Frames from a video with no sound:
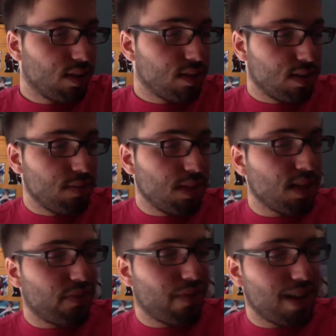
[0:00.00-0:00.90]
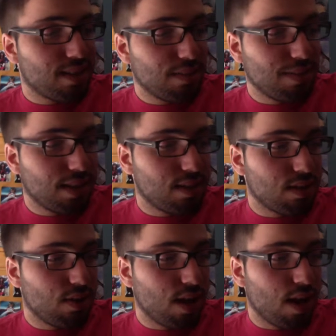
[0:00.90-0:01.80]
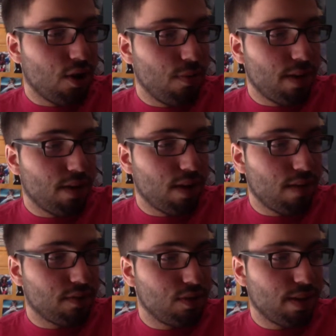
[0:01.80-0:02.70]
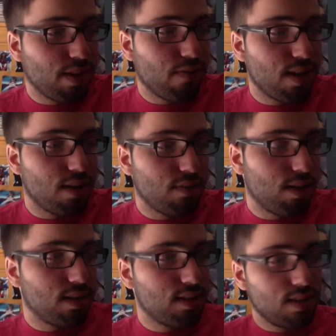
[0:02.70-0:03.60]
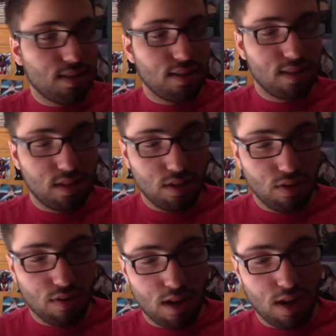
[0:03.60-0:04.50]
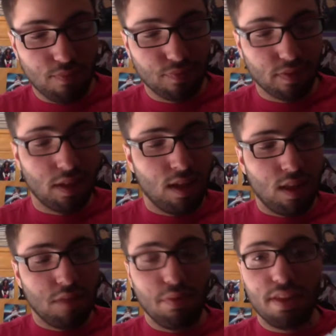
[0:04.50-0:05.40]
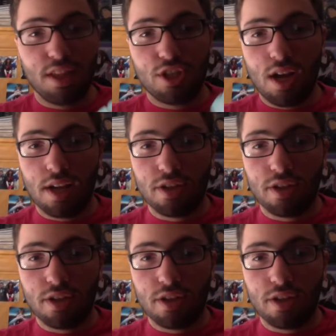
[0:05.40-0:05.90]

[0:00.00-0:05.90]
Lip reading: Some tickets fade, some tickets don't. I hope I don't have too many faded ones. This is to, the movie The Judge.